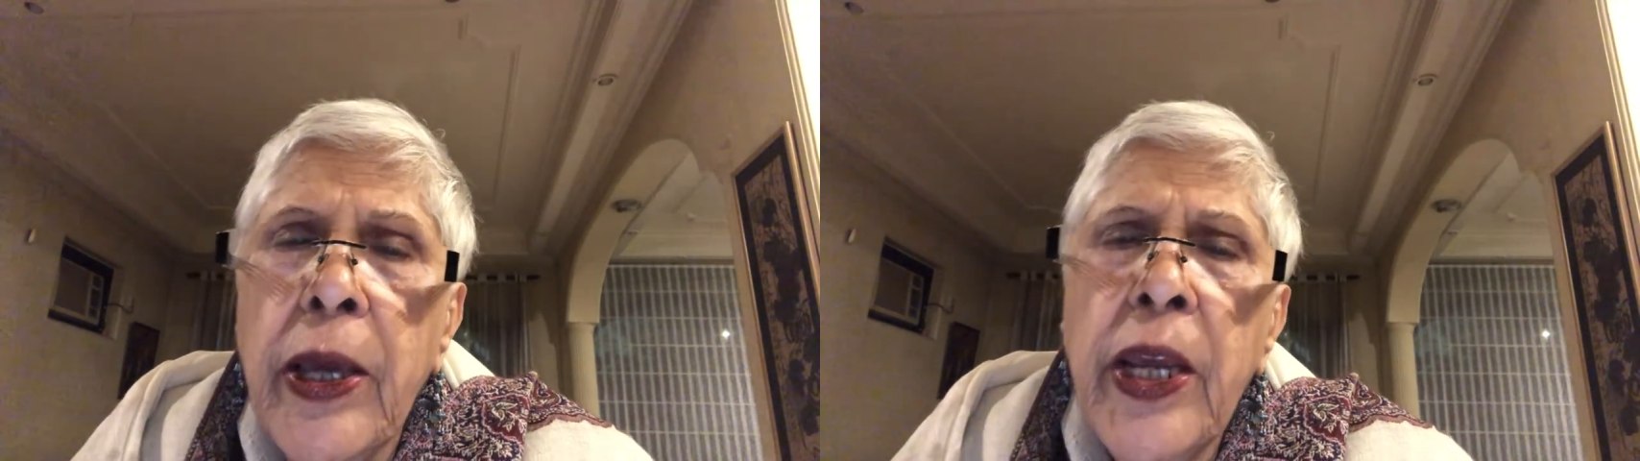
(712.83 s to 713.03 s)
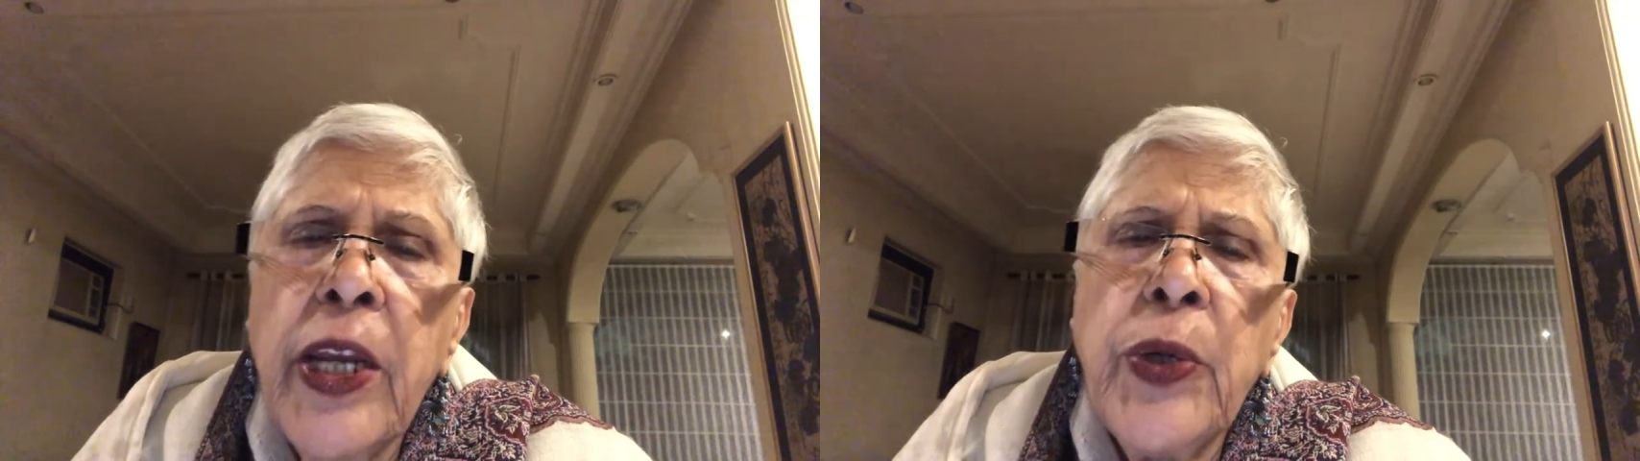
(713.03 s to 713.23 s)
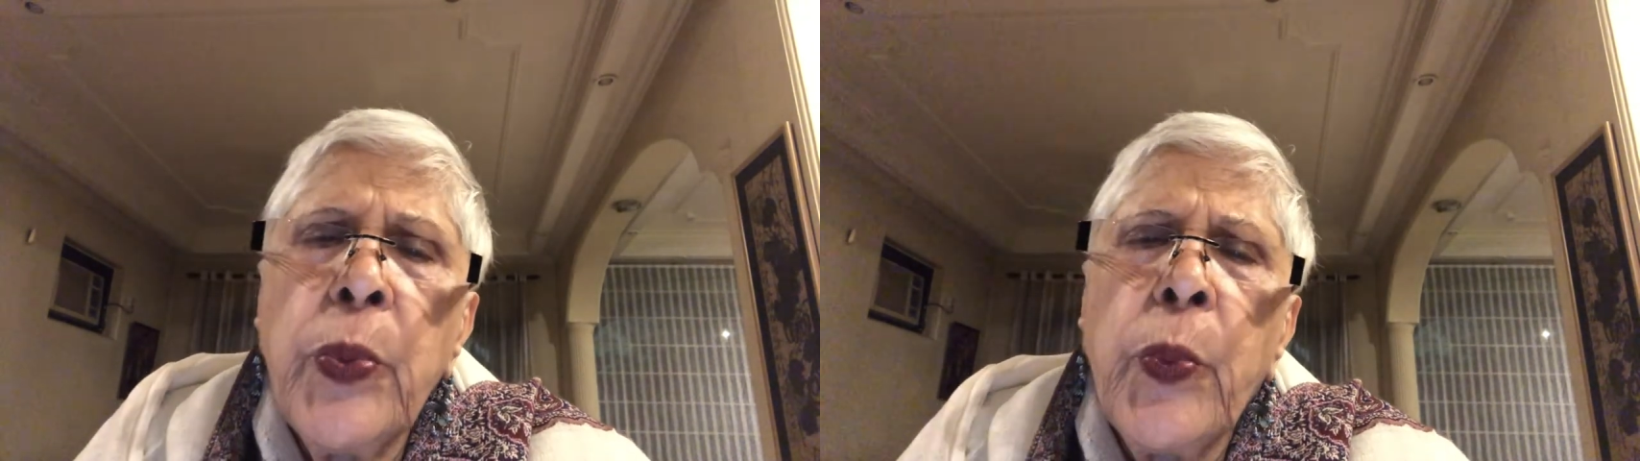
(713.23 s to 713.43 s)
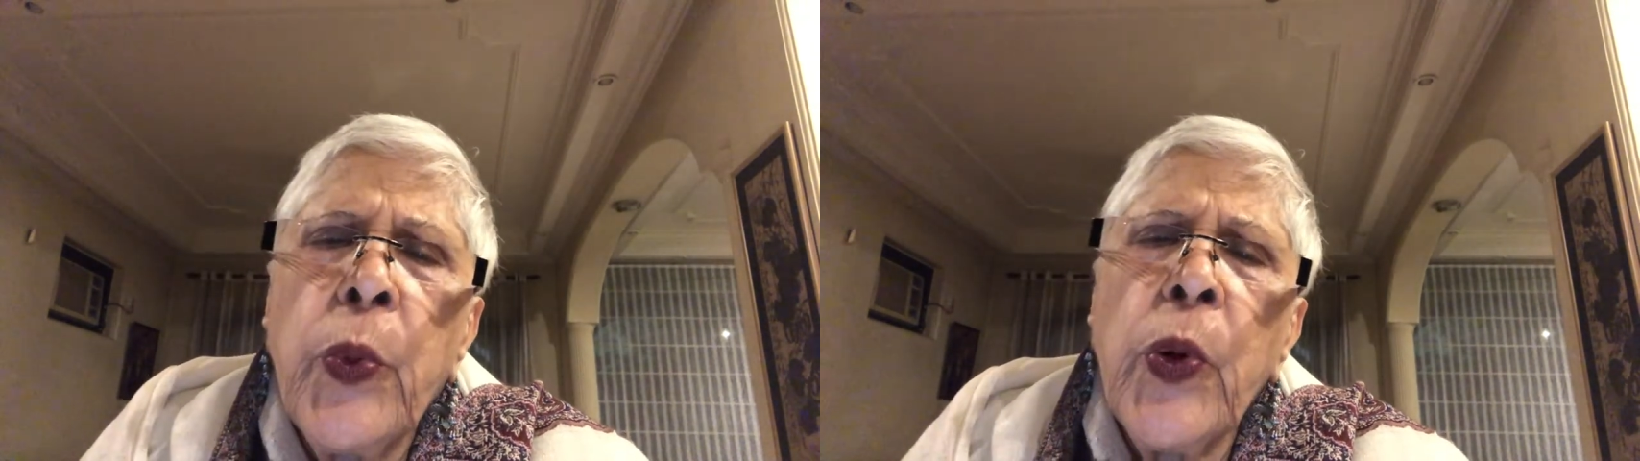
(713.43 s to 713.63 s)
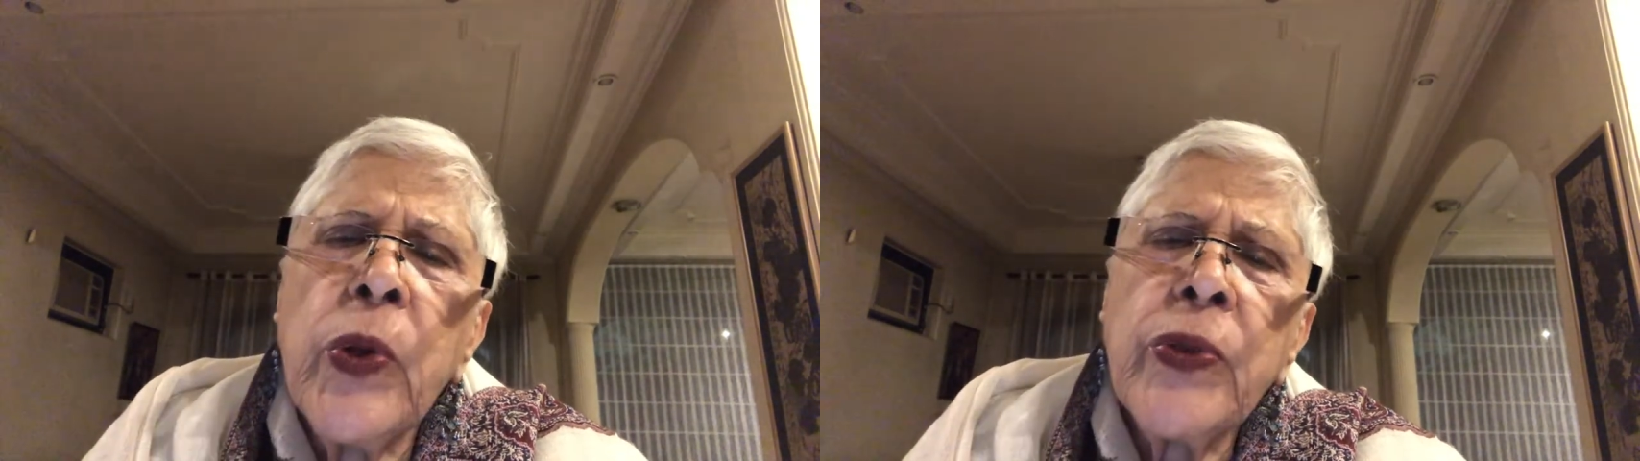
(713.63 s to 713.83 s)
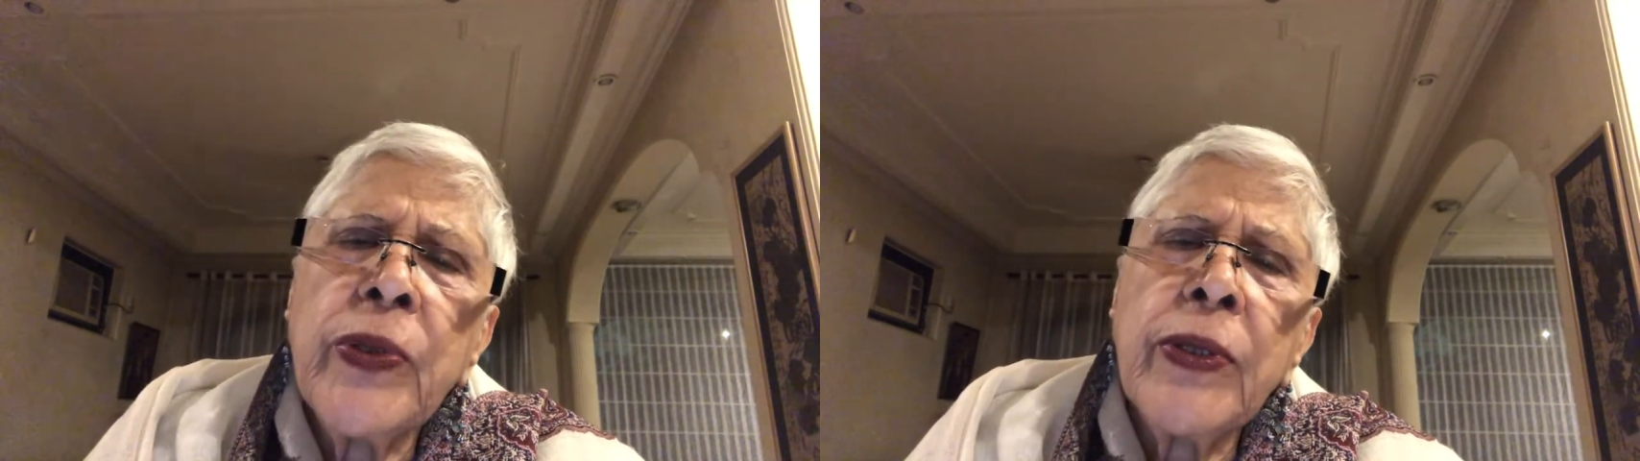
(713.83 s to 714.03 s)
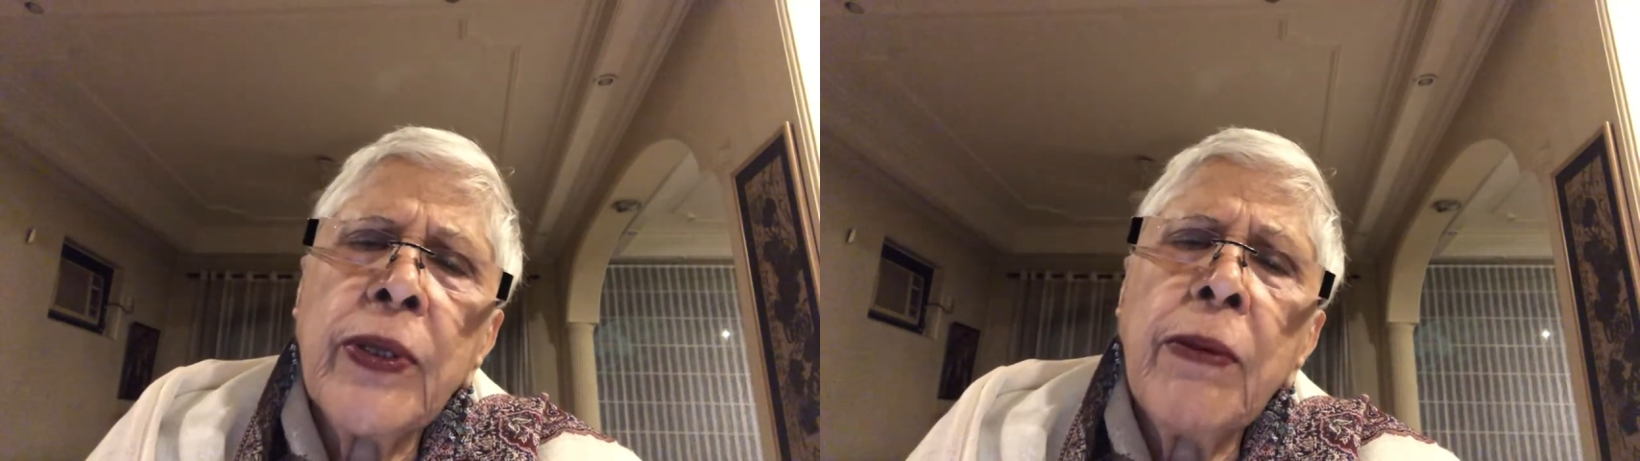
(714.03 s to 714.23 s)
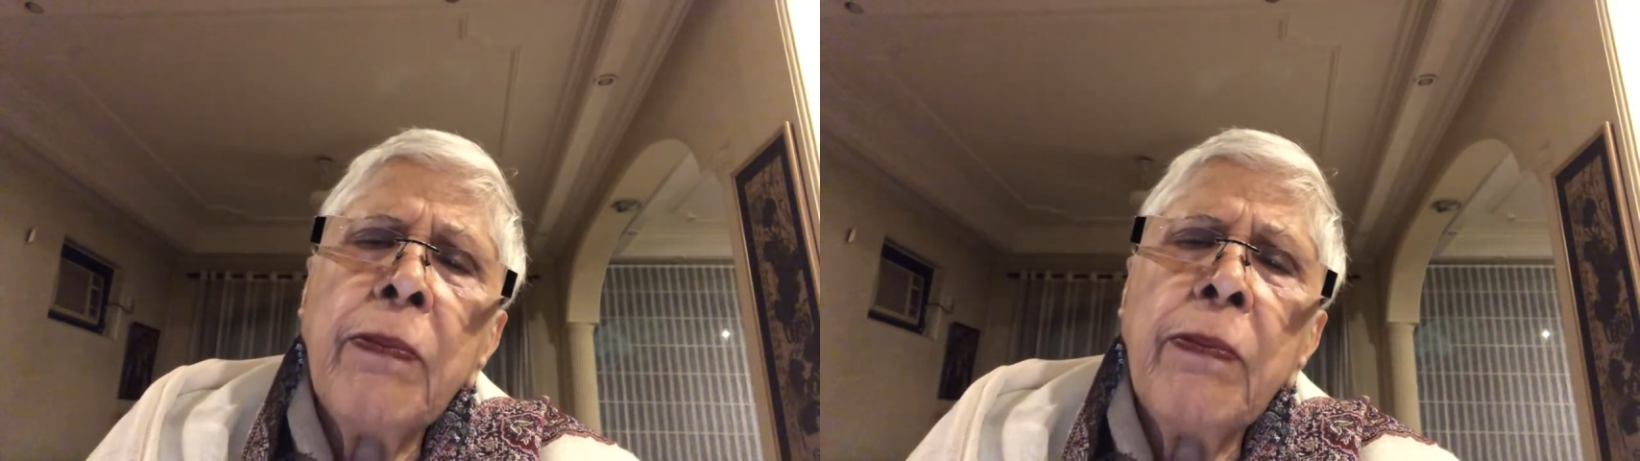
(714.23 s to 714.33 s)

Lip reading: It was a